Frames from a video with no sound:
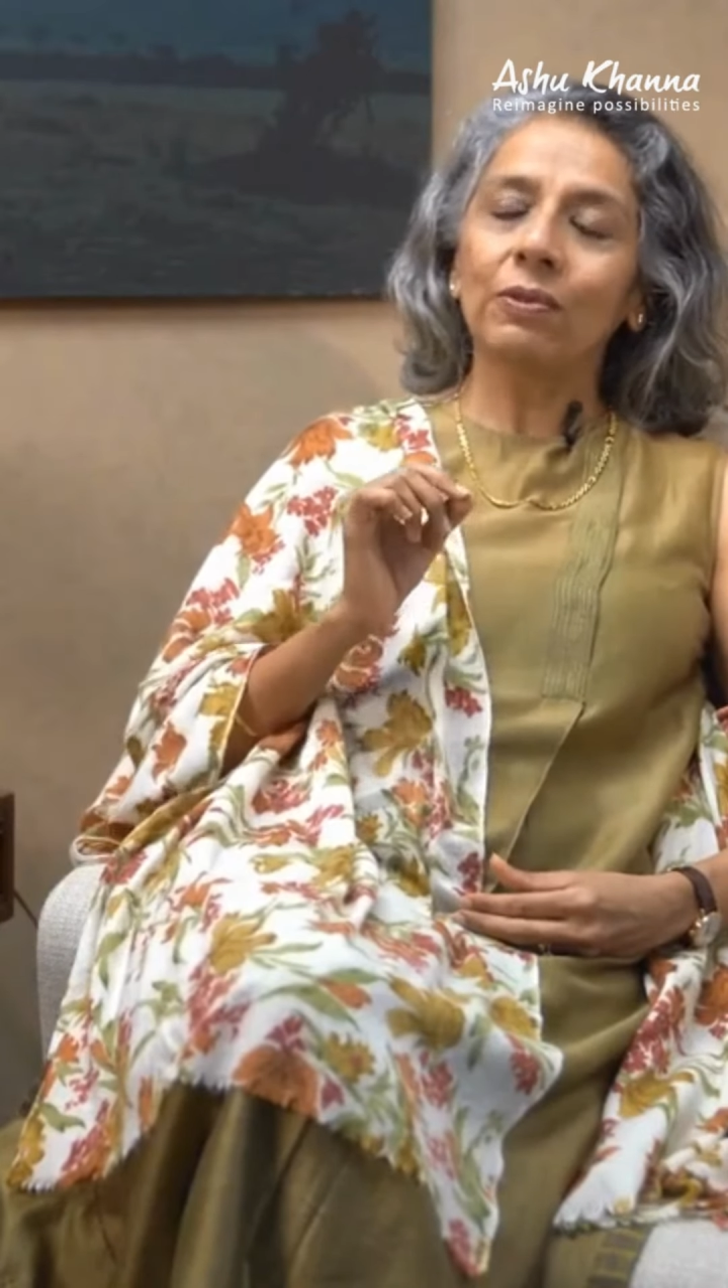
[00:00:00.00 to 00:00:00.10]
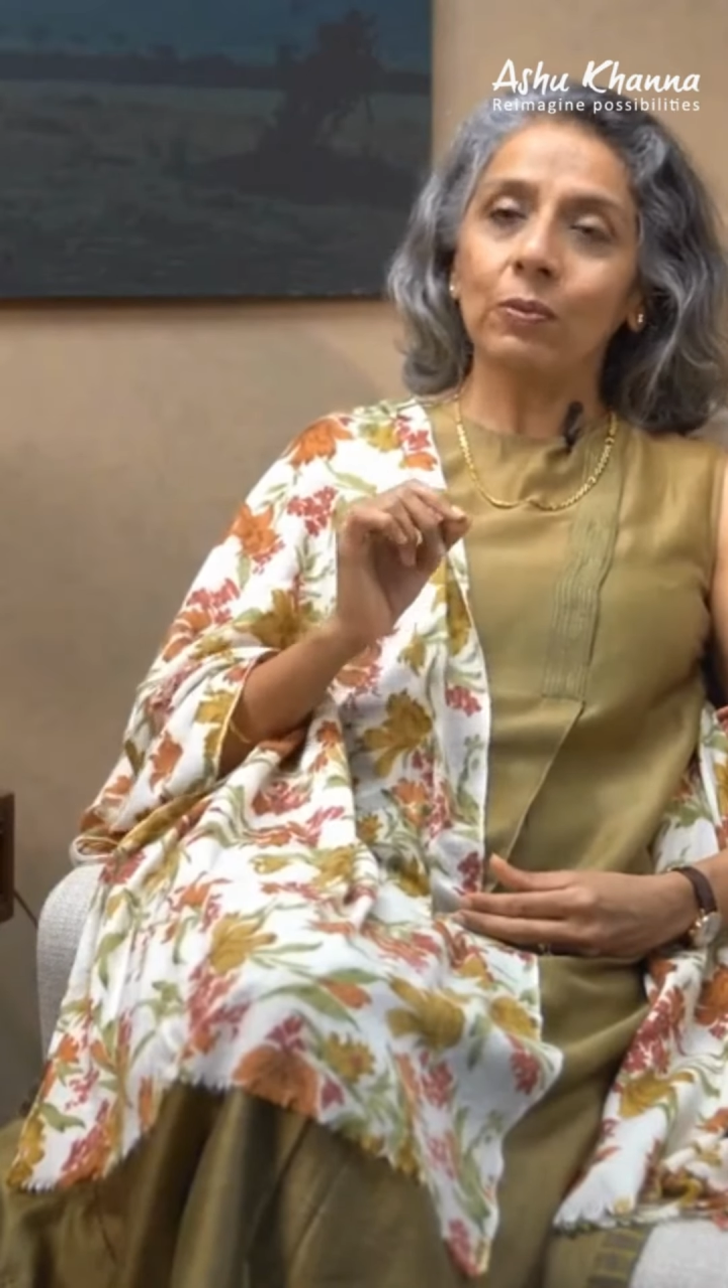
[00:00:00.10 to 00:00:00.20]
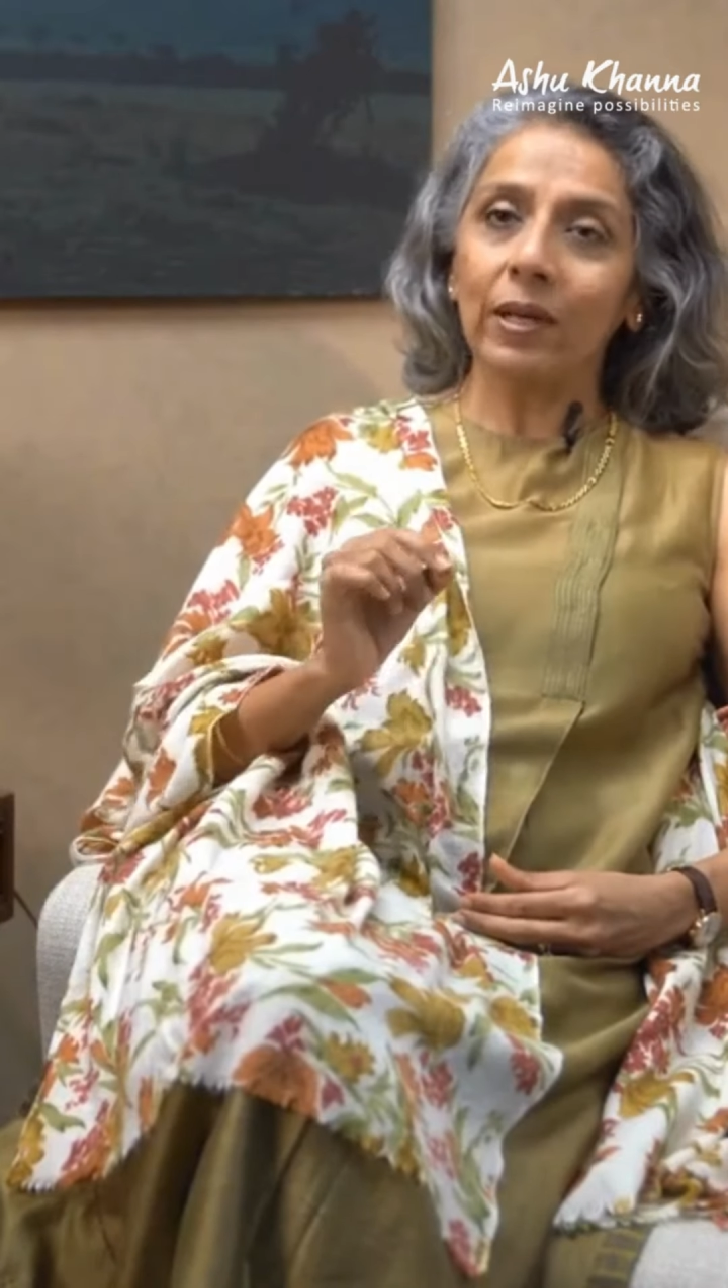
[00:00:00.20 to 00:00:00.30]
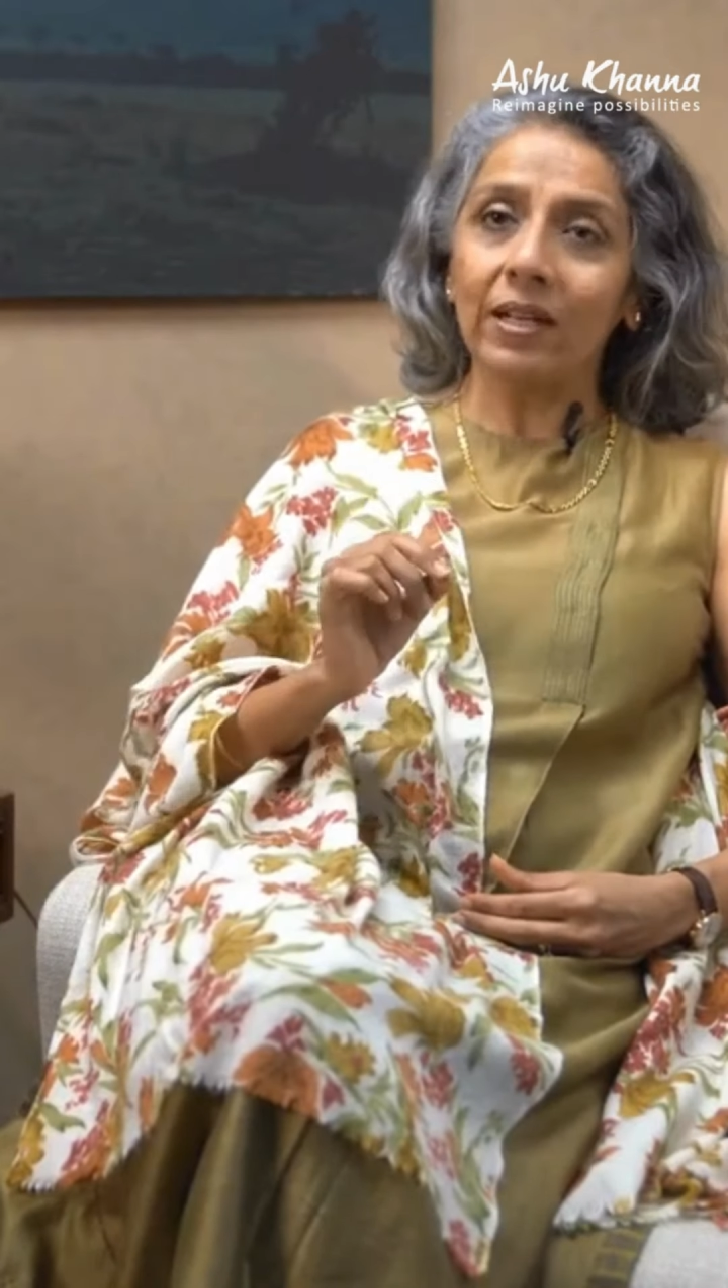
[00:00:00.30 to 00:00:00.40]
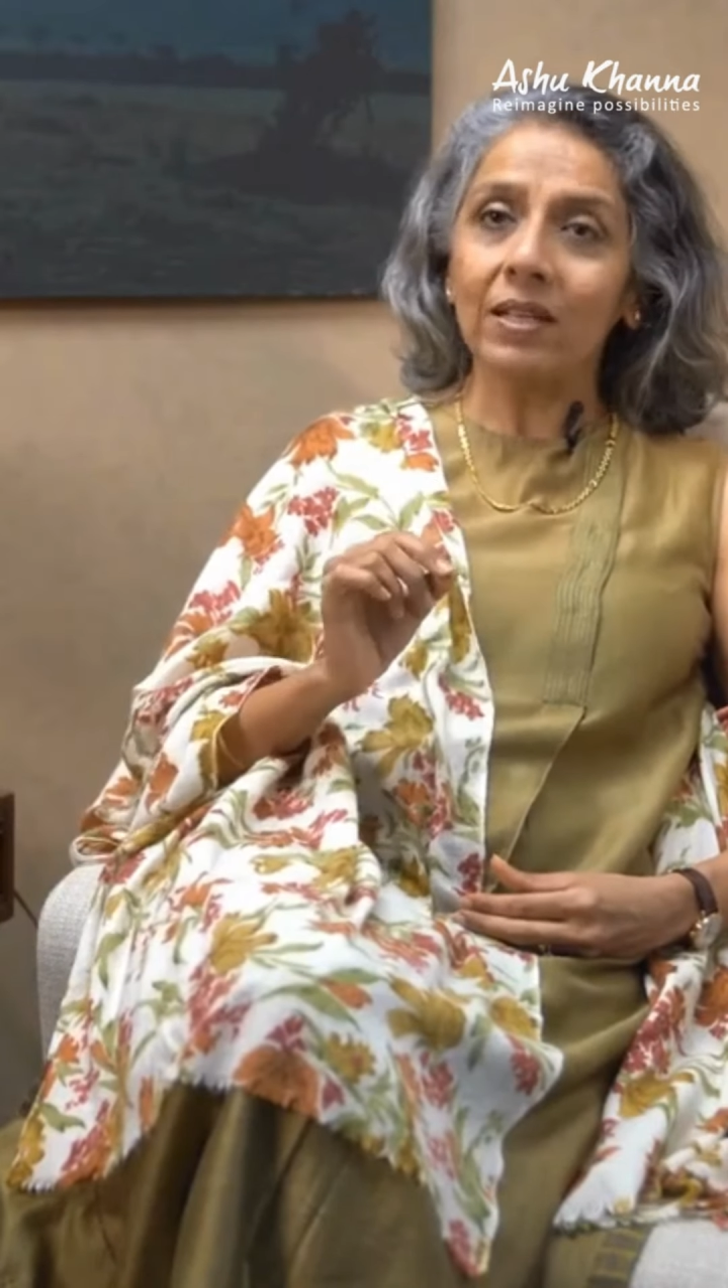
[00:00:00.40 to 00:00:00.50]

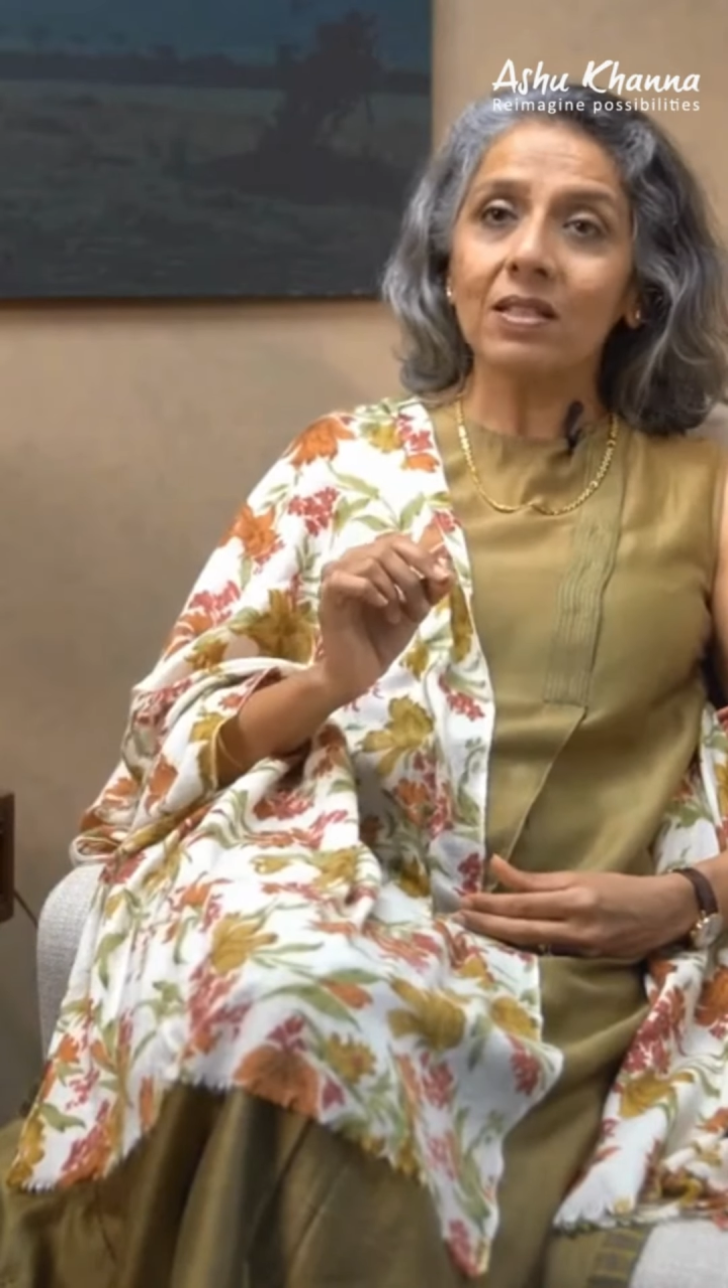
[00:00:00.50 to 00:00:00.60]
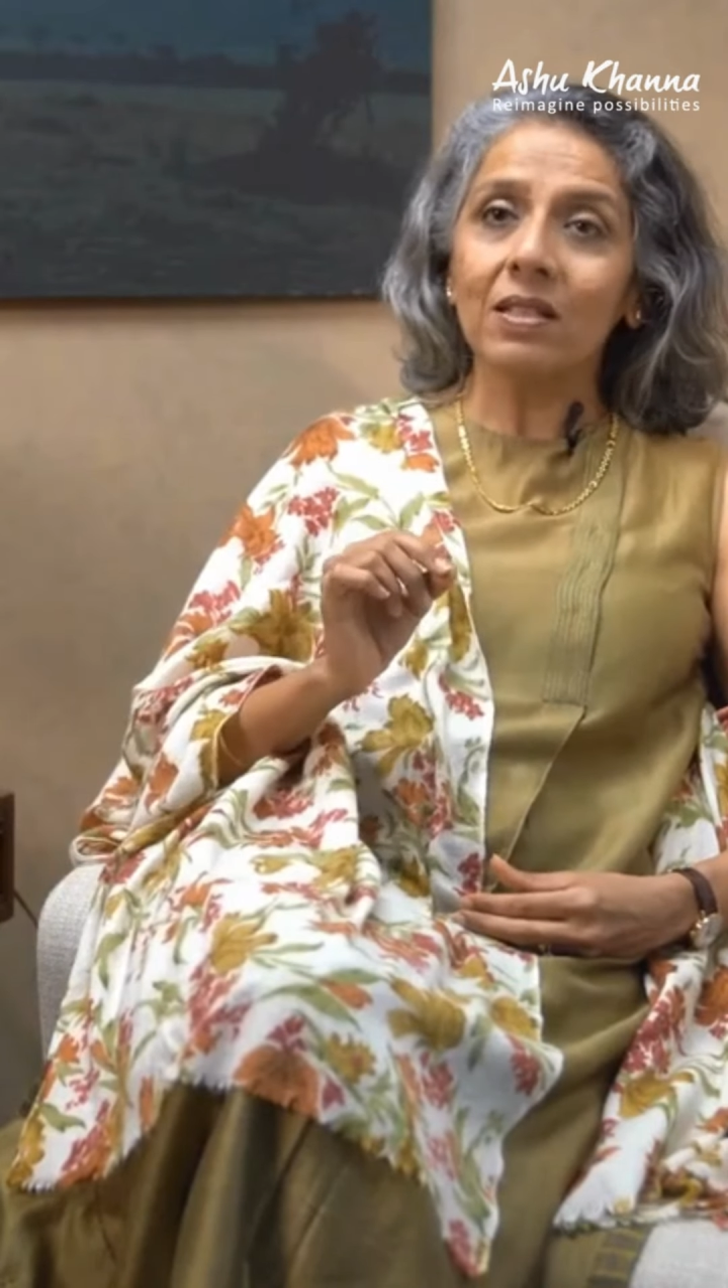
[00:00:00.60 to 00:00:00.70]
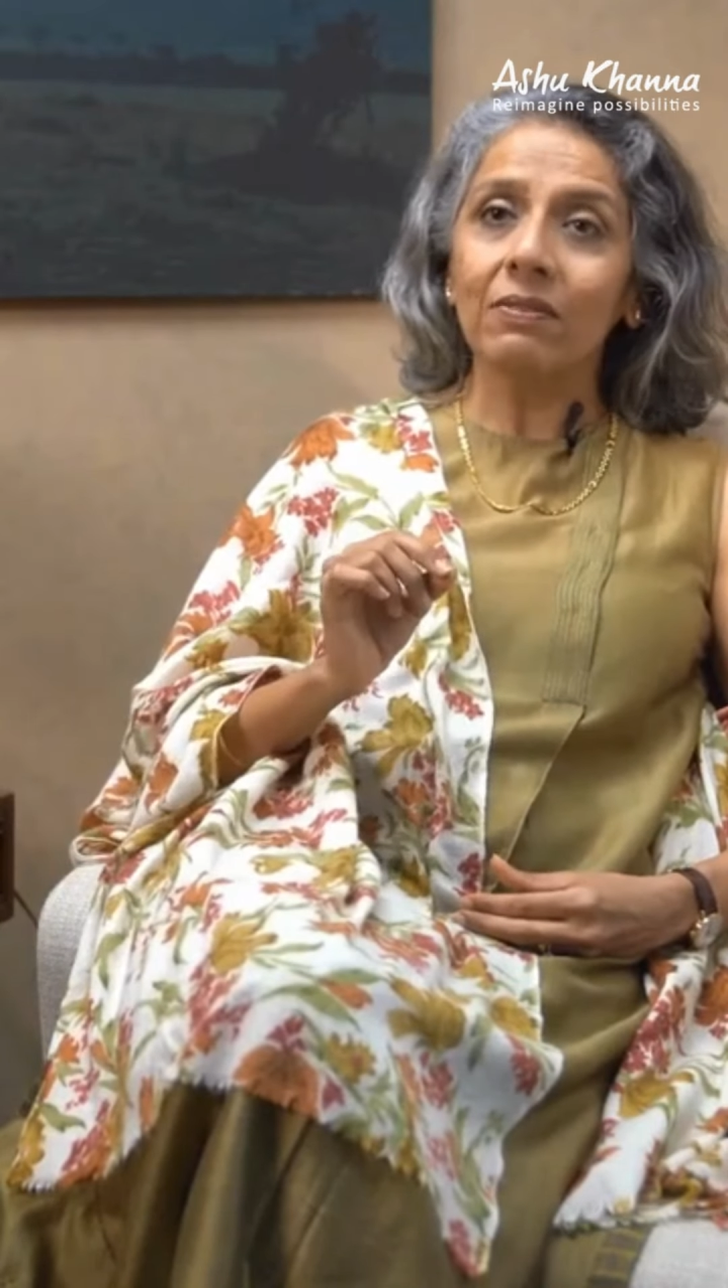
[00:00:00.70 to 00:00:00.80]
awareness,